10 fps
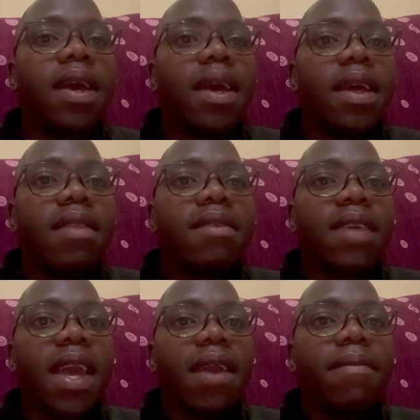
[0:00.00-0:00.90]
In this
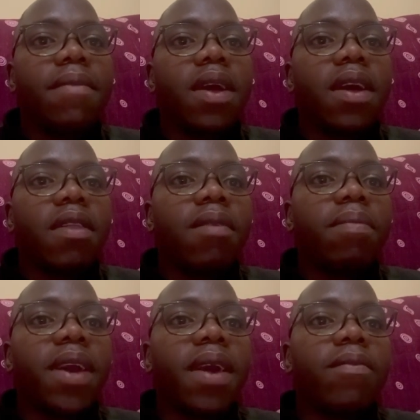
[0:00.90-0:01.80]
game, the
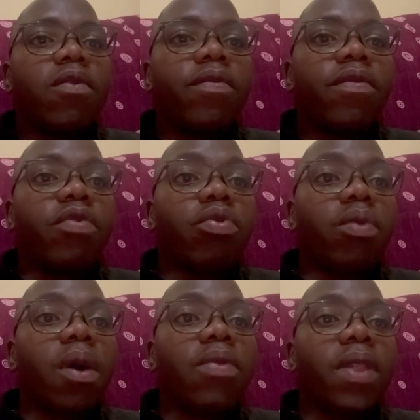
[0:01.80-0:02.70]
player moves
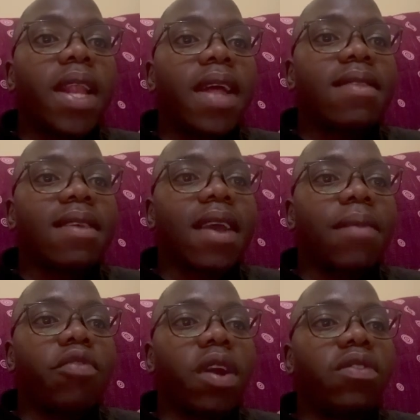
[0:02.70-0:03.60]
throughout the landscape
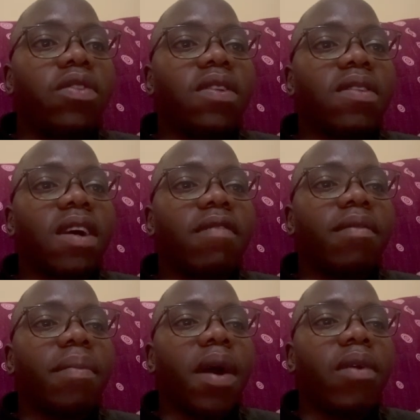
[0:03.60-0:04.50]
trying to discover
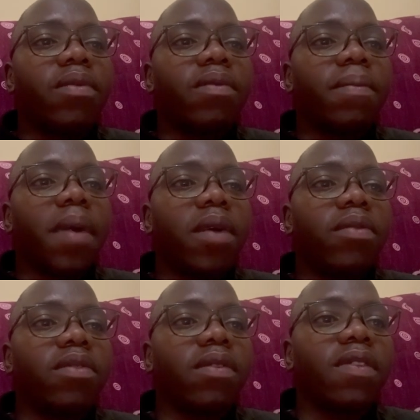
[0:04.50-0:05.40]

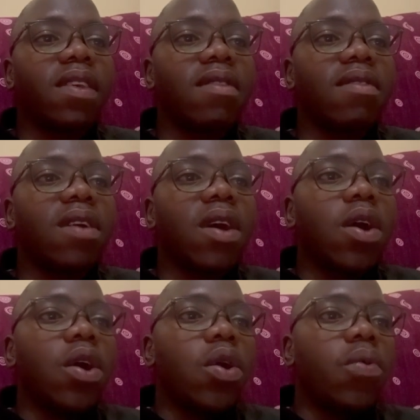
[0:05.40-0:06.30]
piles of seeds
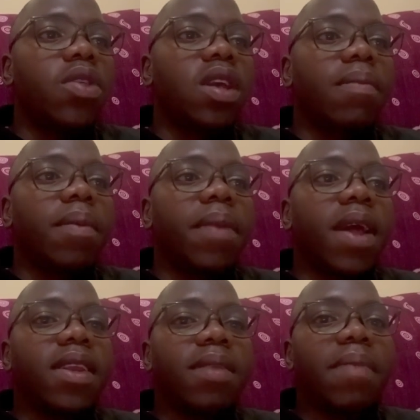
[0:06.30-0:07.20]
which can be
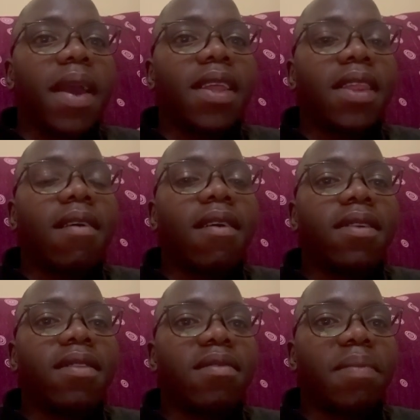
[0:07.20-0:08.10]
planted back in the
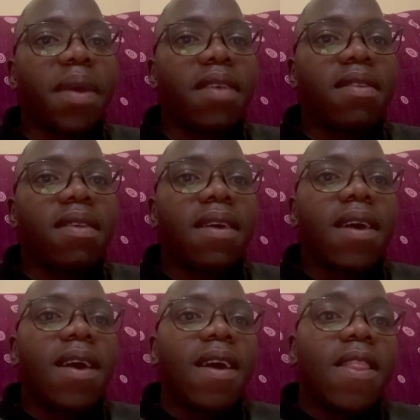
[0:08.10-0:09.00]
garden space.
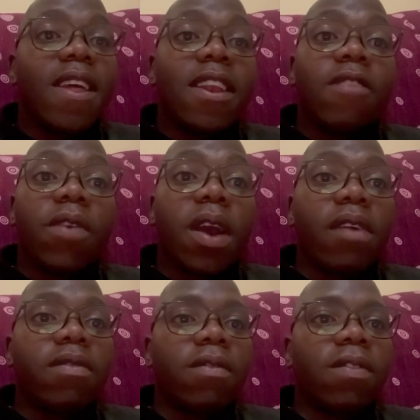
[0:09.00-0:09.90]
There are different
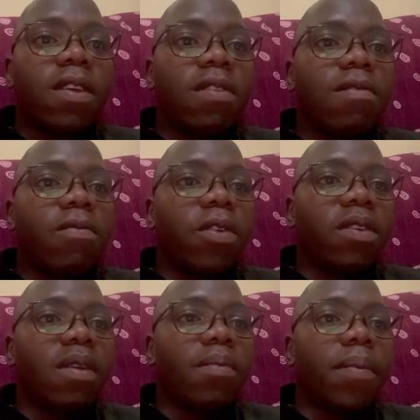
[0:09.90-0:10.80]
kinds of seeds, for
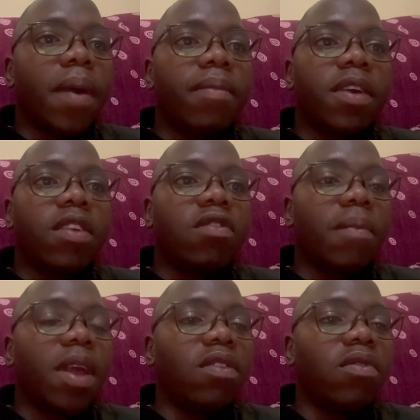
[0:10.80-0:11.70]
example, pumpkin,
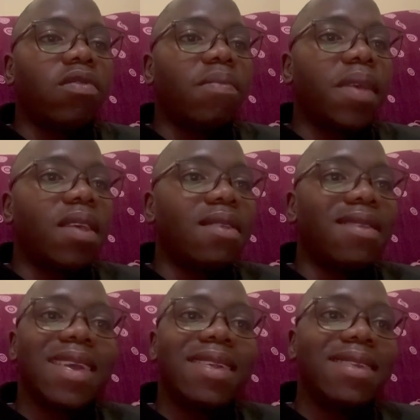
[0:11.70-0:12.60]
tomatoes, peas,
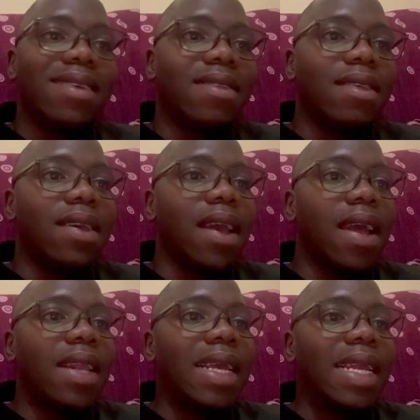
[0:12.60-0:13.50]
etc.
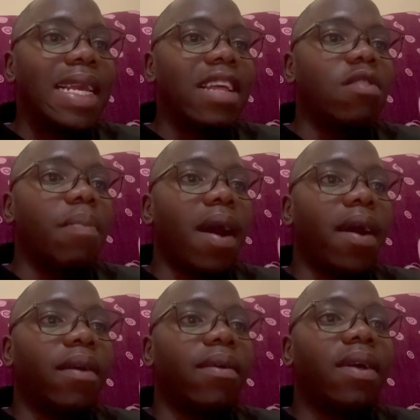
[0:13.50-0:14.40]
And in each
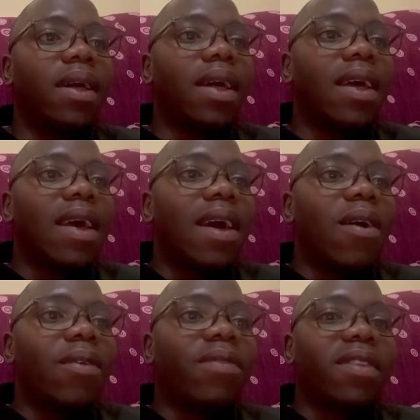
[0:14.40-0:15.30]
pile
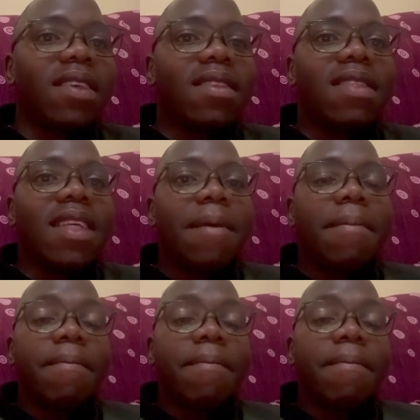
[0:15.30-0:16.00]
of seeds, there